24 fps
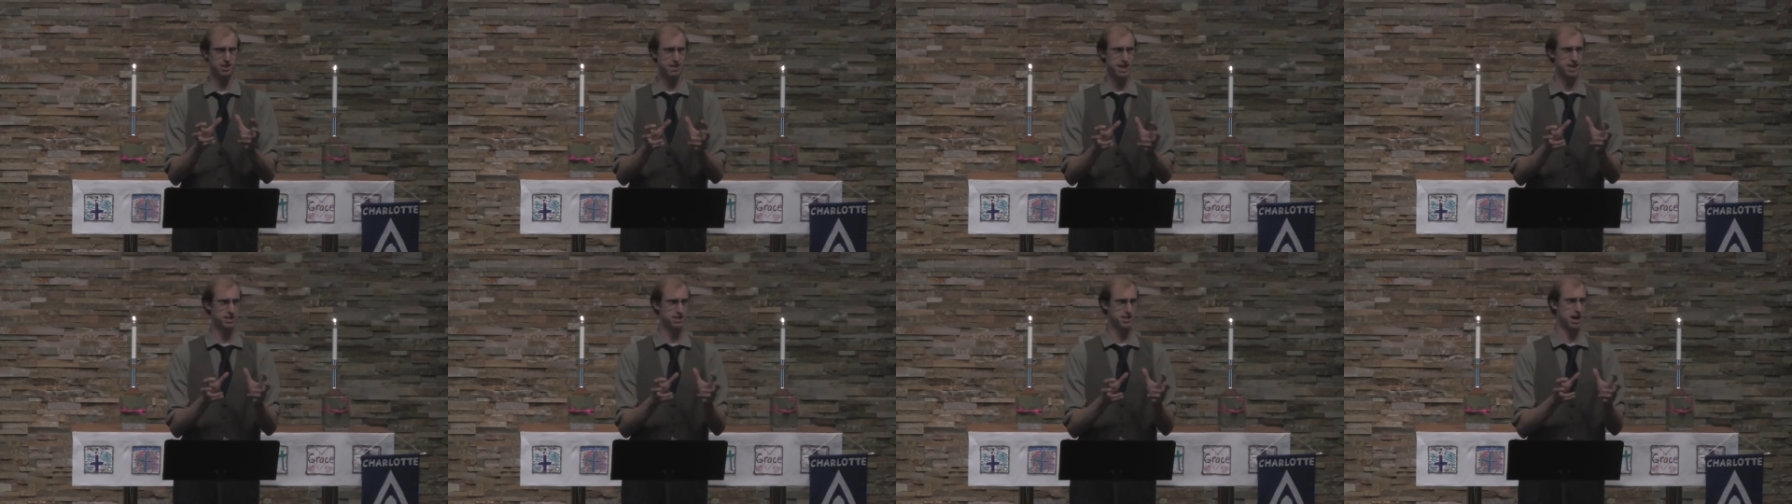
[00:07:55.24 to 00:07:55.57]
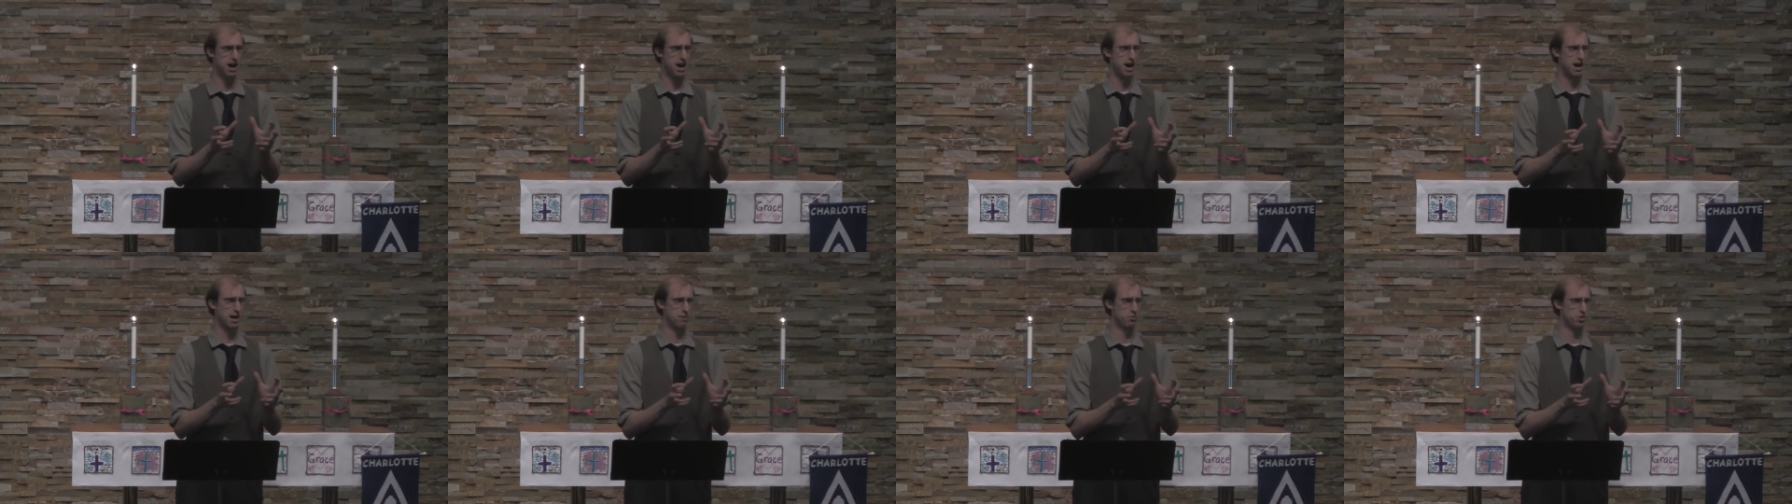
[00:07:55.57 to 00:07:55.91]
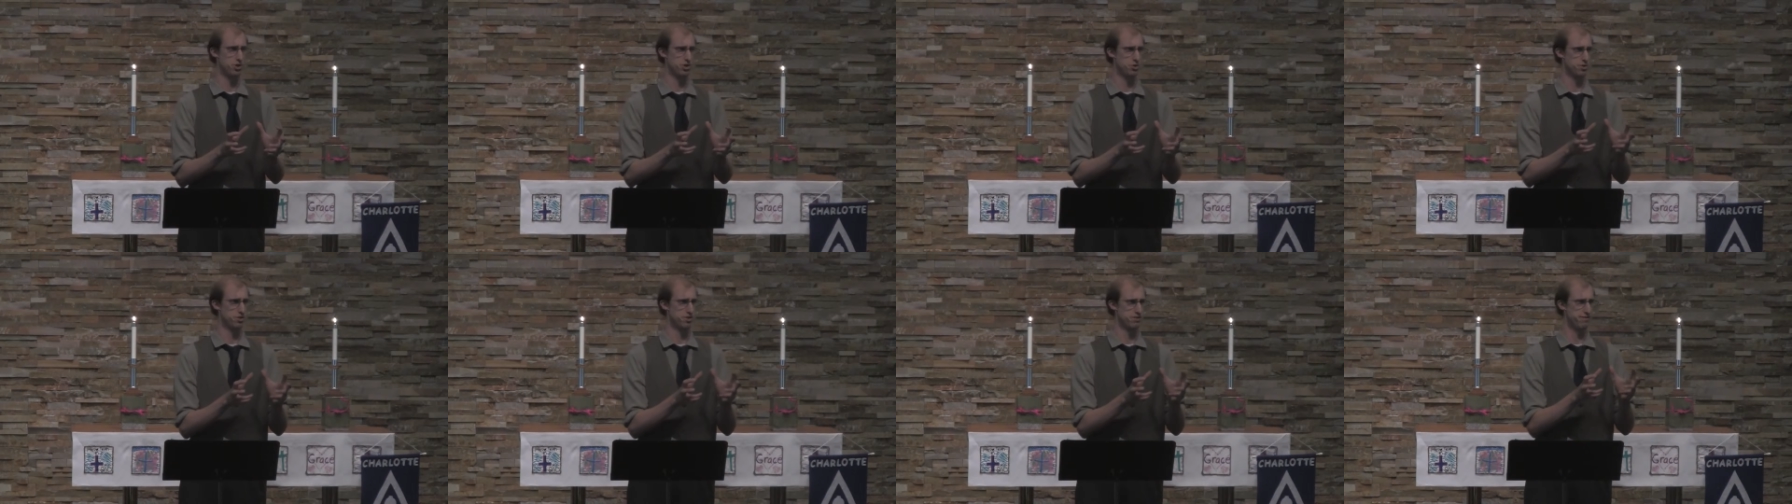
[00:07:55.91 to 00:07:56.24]
in that time,
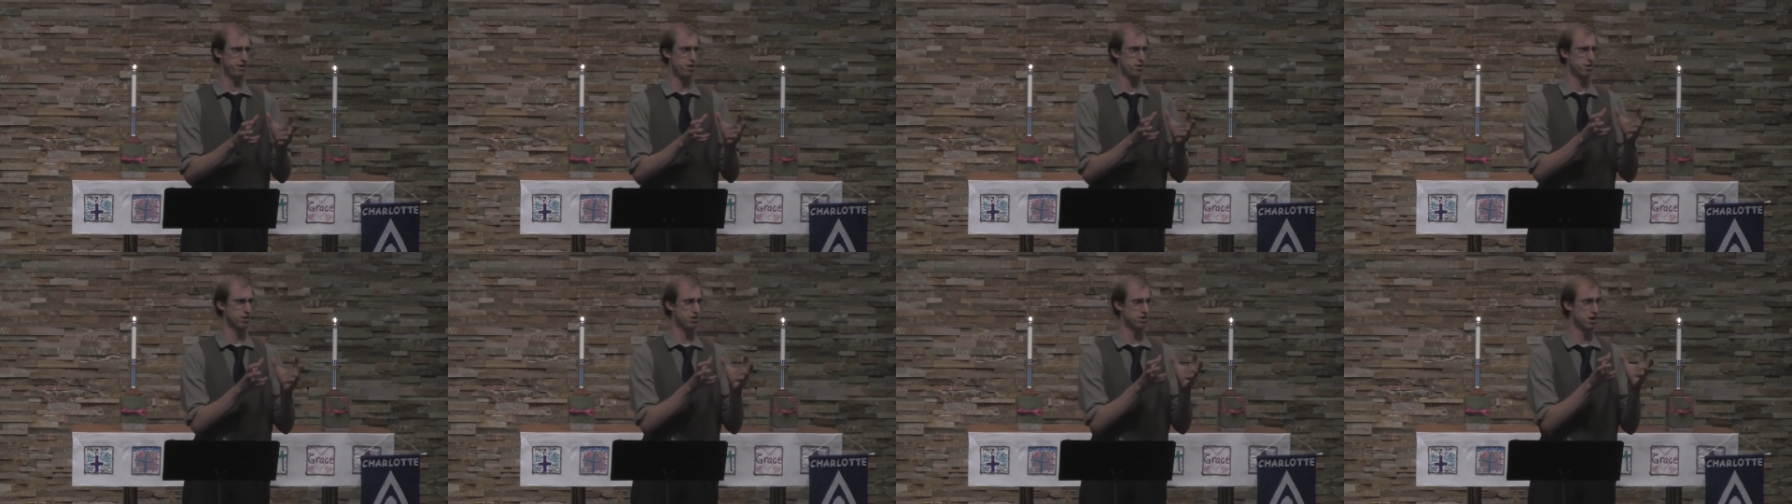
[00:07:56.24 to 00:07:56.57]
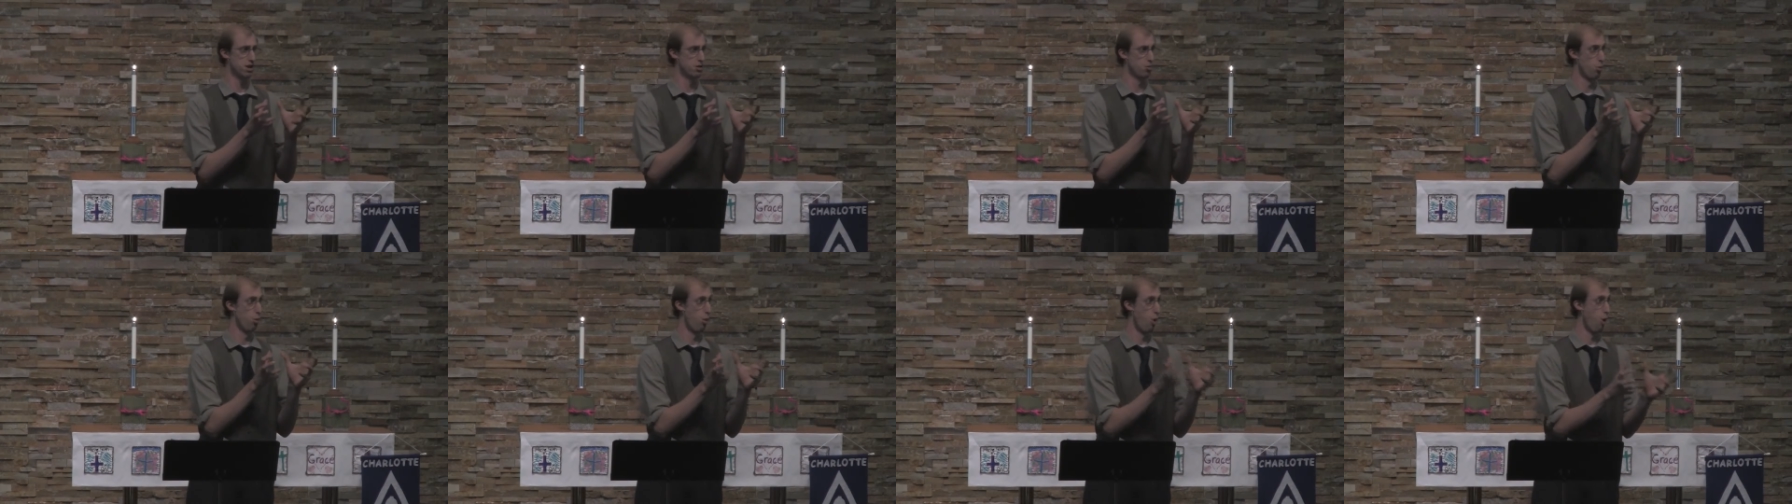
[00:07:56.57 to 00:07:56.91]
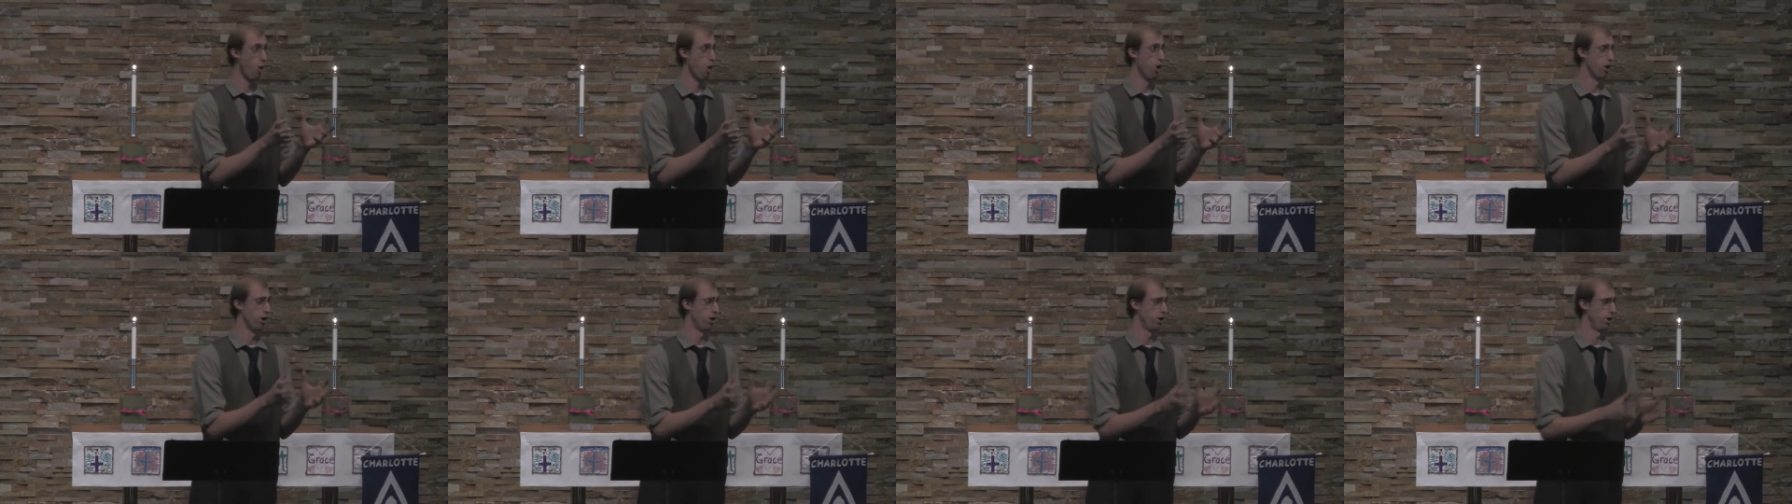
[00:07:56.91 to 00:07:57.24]
which was focus on
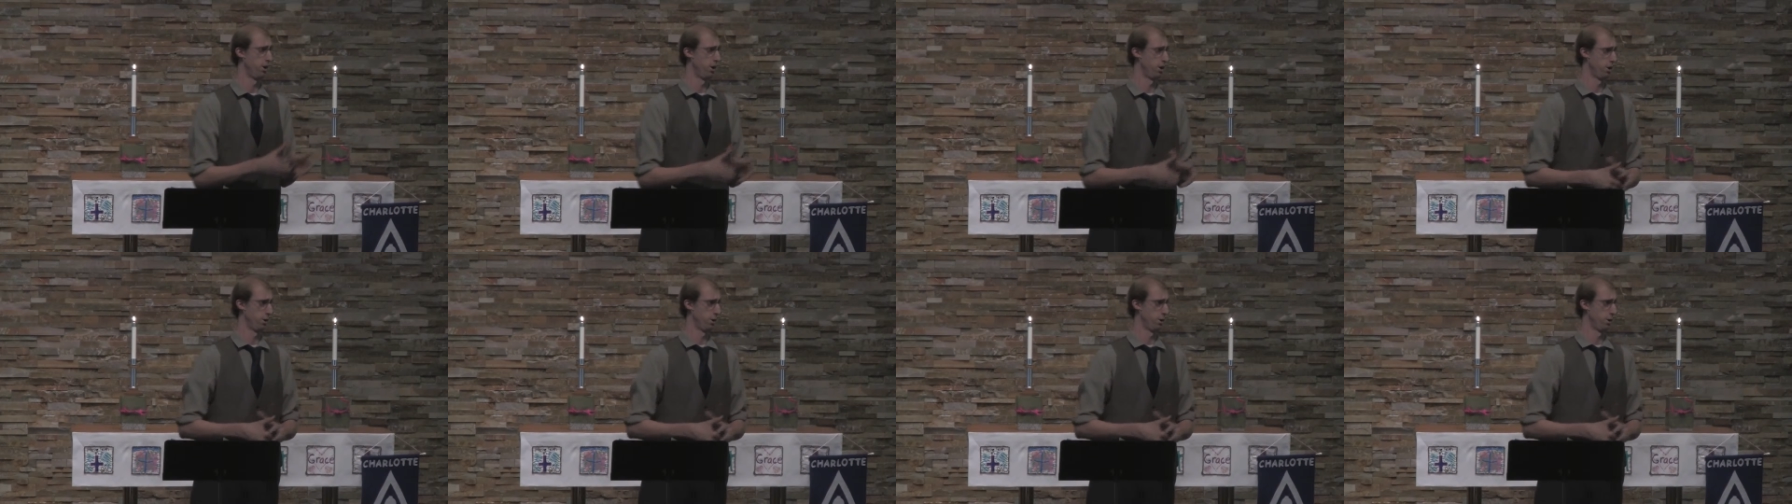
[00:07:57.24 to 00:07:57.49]
war.